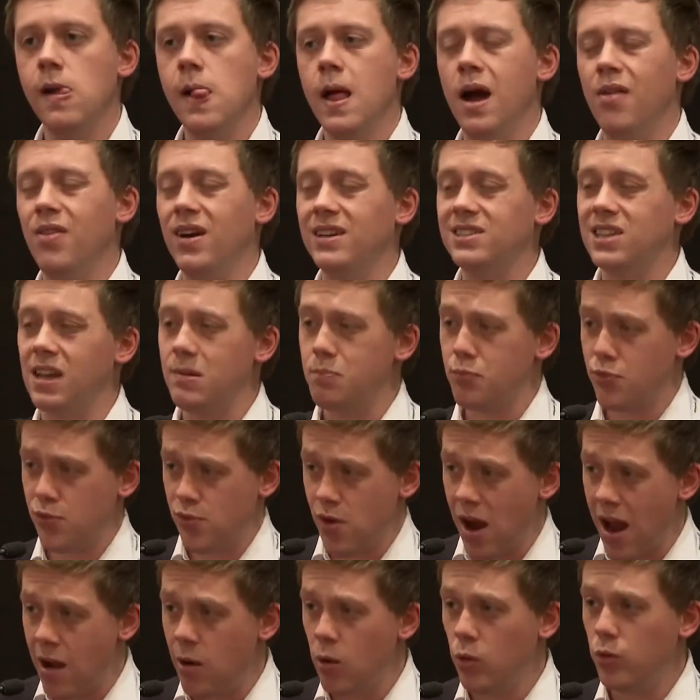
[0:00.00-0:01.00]
And that's a
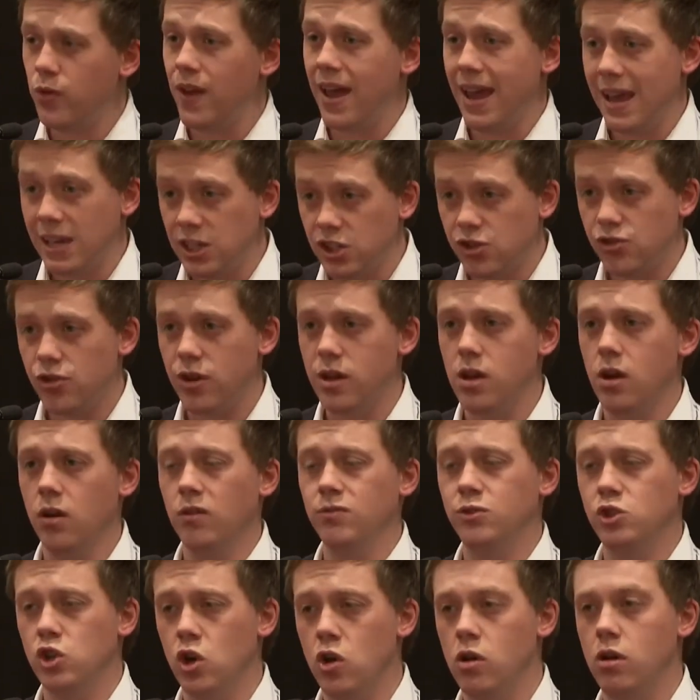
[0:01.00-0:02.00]
proud history
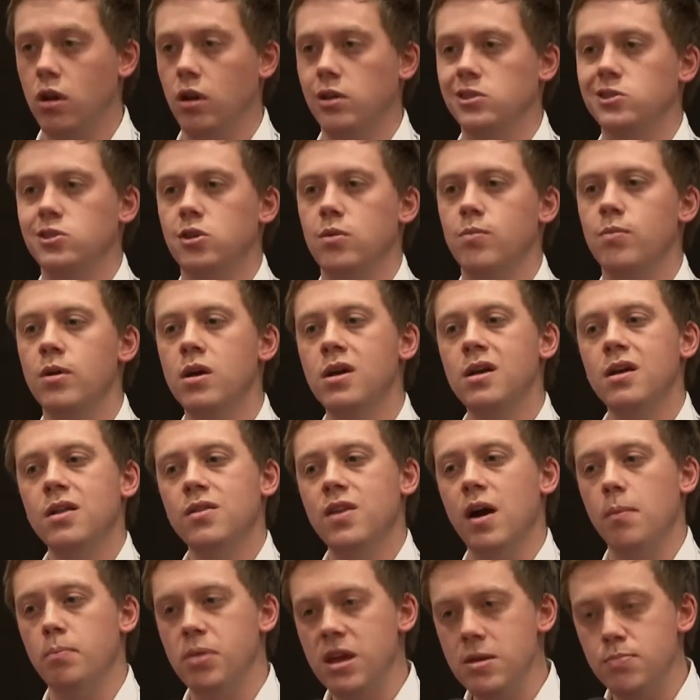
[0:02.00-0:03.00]
of journalism
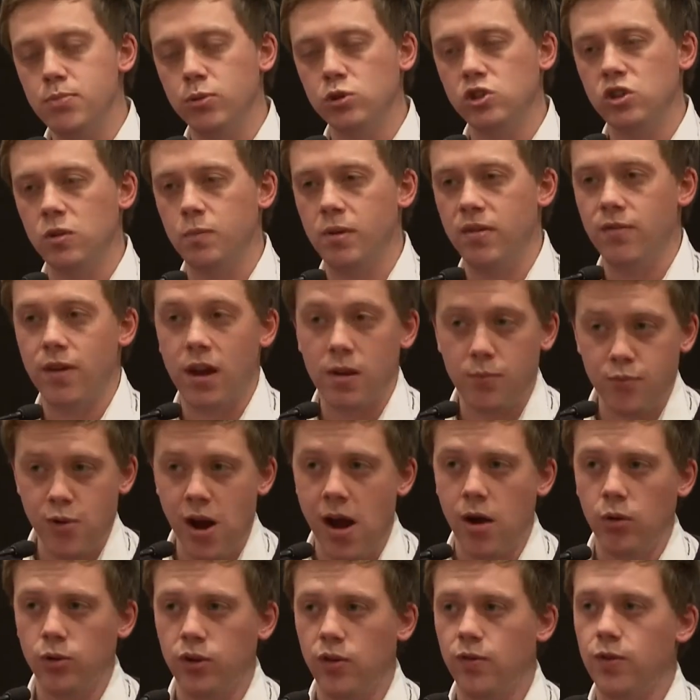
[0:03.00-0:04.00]
that people should be very
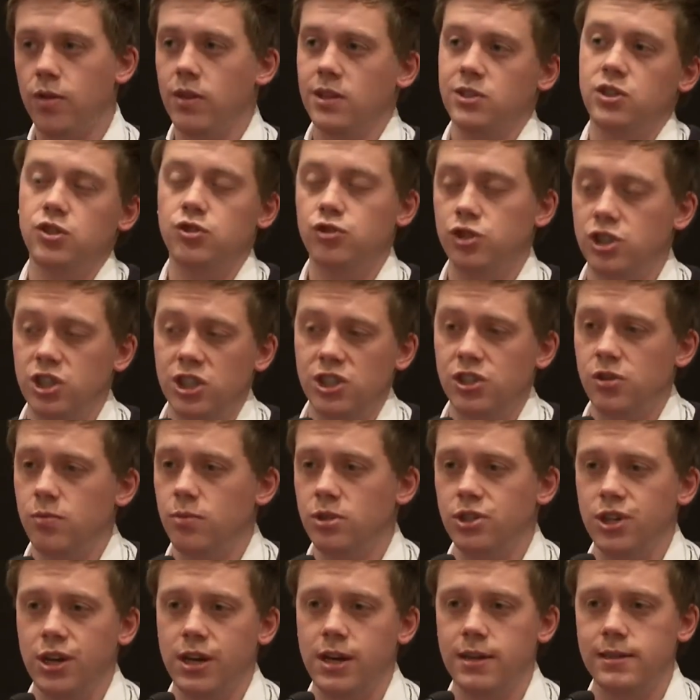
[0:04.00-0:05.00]
proud of, and that's a tradition we
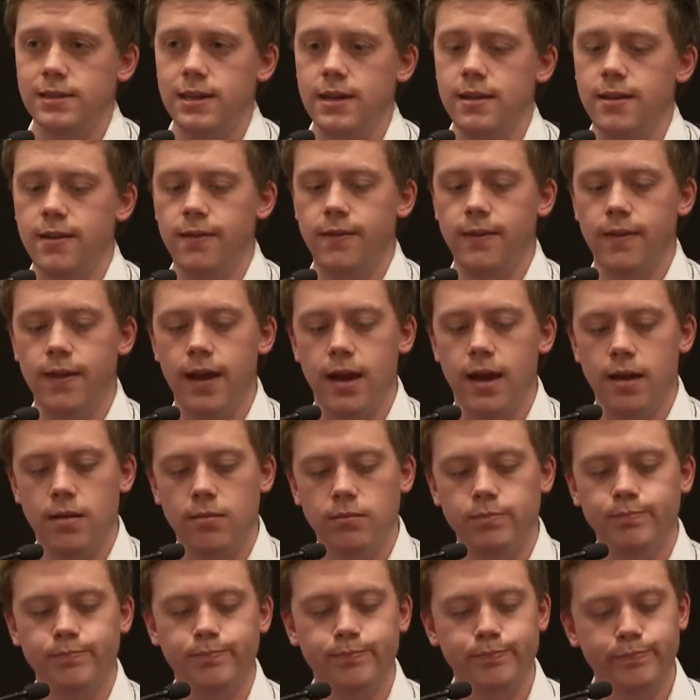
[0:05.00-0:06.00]
should continue today.
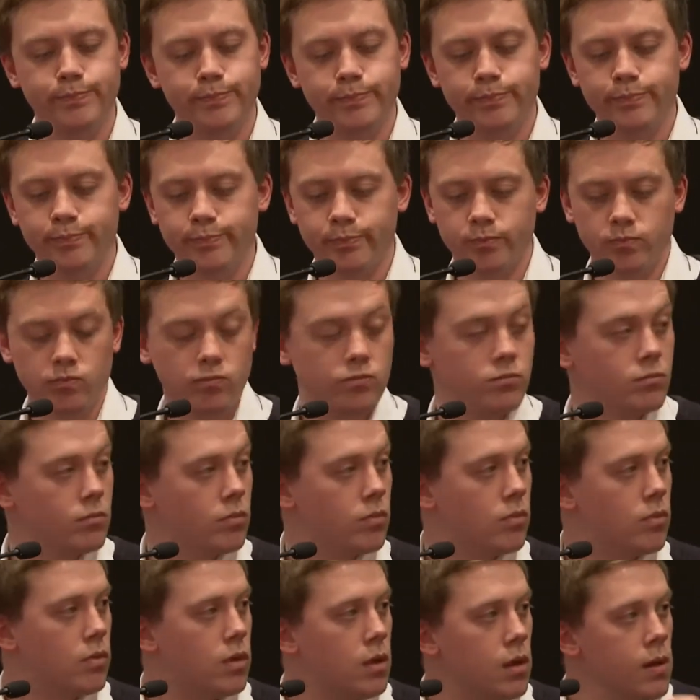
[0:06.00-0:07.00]

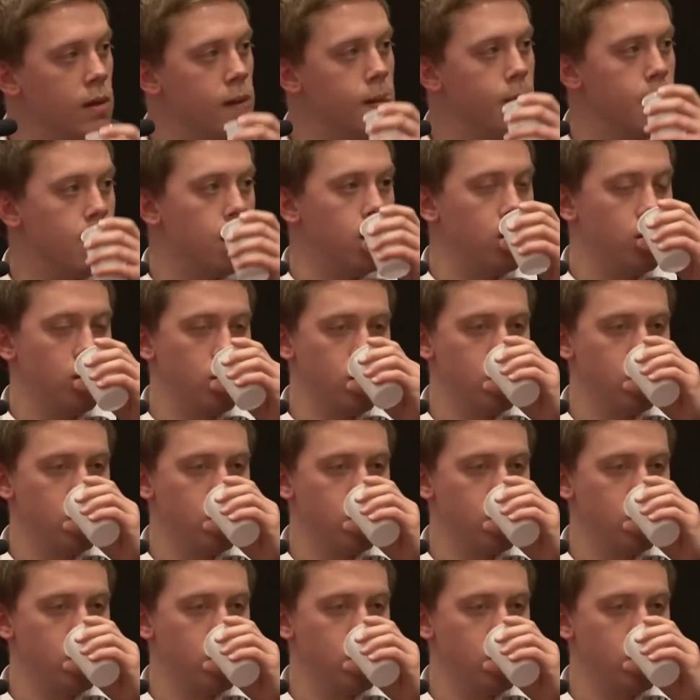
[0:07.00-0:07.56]
Thanks.